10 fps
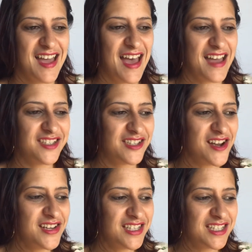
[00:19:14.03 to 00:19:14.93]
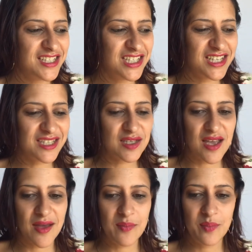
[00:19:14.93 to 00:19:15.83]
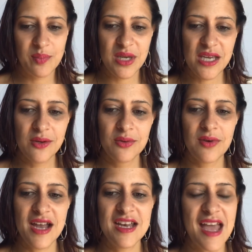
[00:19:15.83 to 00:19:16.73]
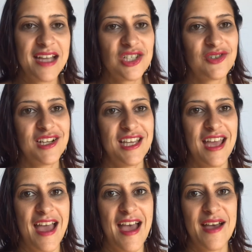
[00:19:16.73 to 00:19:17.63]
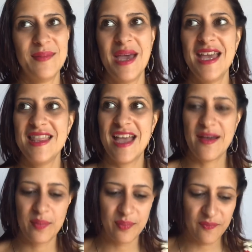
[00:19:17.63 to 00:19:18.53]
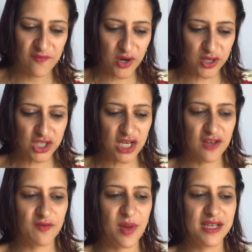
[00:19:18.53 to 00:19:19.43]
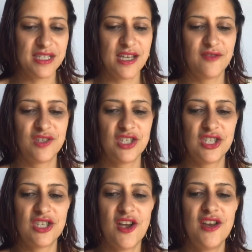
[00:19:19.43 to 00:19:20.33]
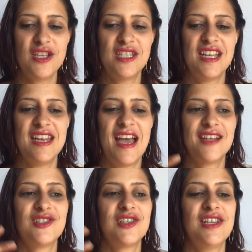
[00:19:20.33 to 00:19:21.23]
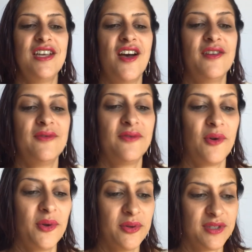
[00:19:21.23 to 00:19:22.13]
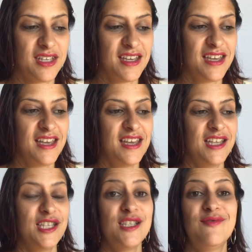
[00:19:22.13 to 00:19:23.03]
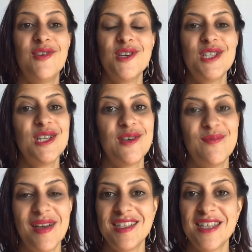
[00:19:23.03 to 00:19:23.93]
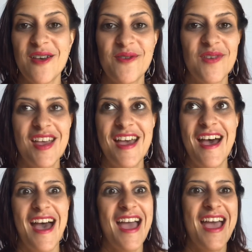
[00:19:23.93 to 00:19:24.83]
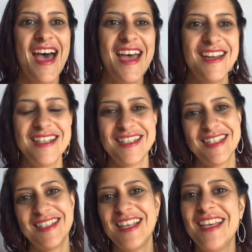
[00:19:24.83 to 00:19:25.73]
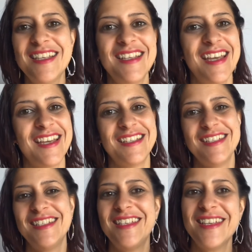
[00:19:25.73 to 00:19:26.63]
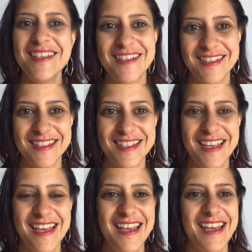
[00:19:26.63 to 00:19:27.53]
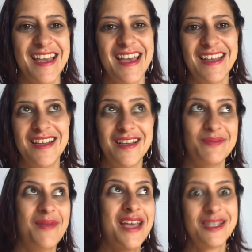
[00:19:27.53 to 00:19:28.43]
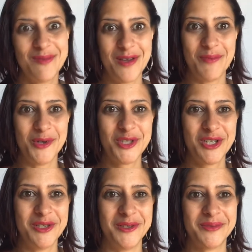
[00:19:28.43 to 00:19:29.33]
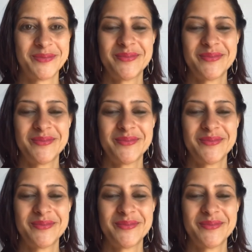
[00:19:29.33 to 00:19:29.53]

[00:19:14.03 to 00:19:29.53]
I started to just be who I naturally am, and that version of myself just started to naturally unfold. This version of myself I hadn't seen in years, and it makes me emotional